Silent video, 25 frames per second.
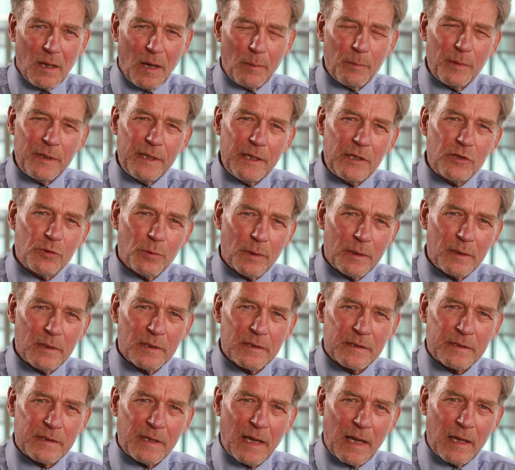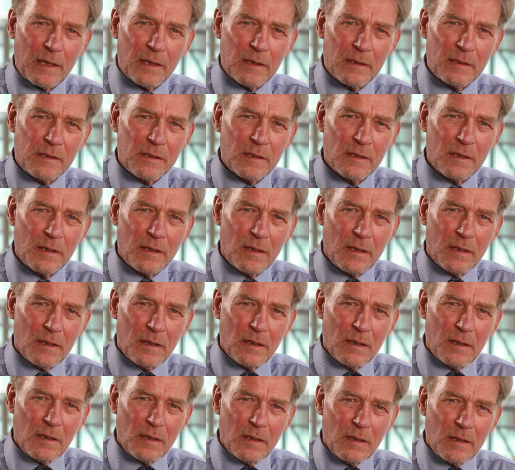And we need to understand
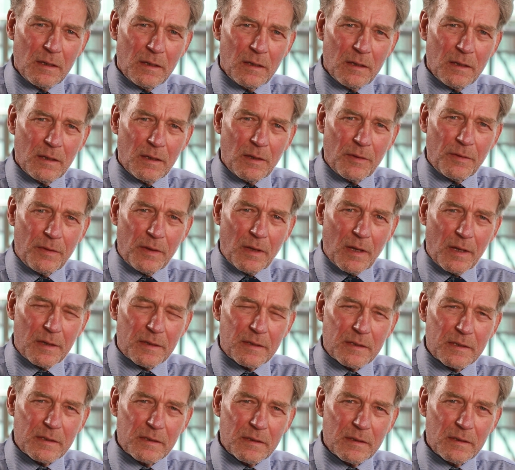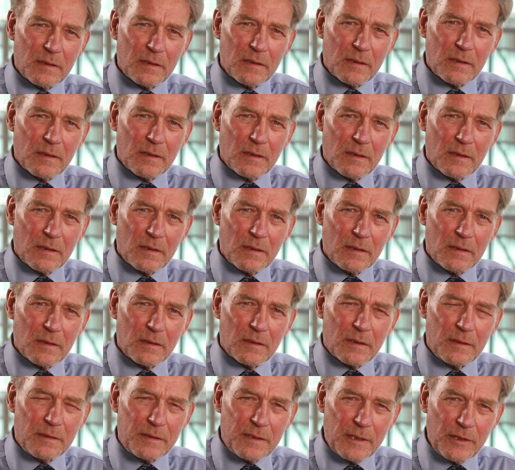that
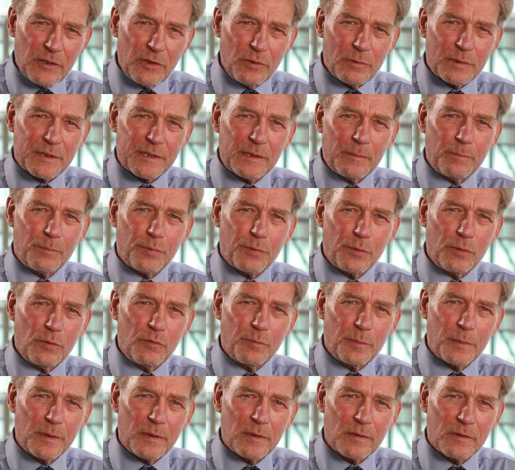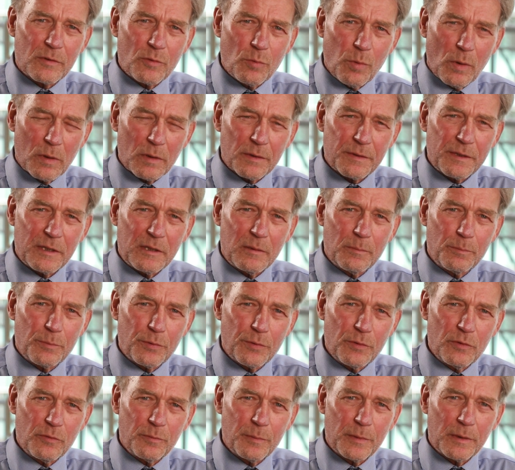continuous improvement, quality
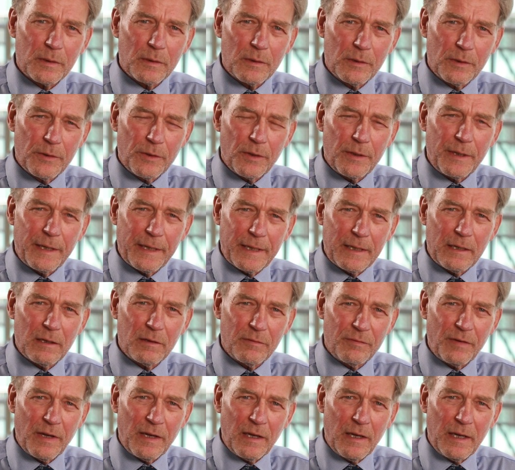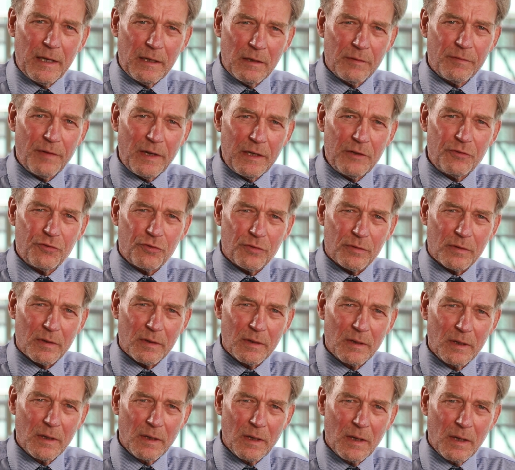improvement, learning and
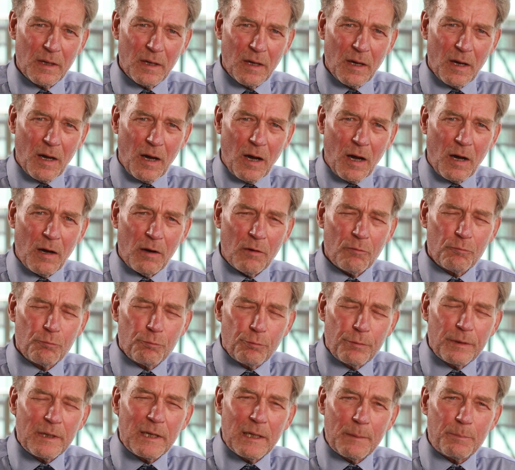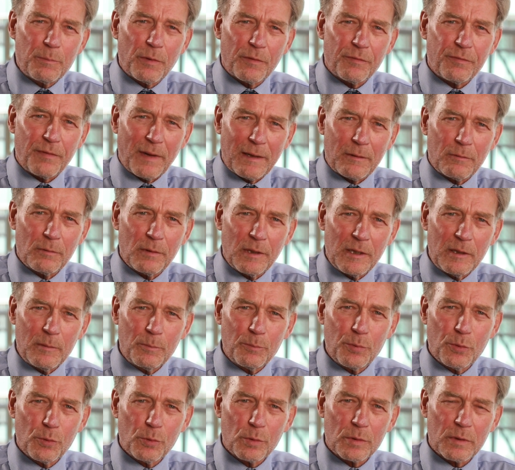innovation are really profoundly
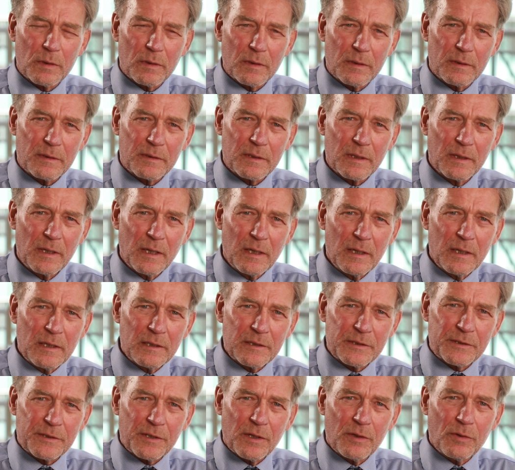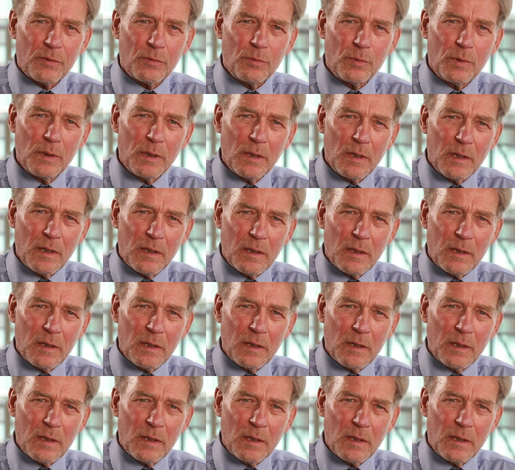important. So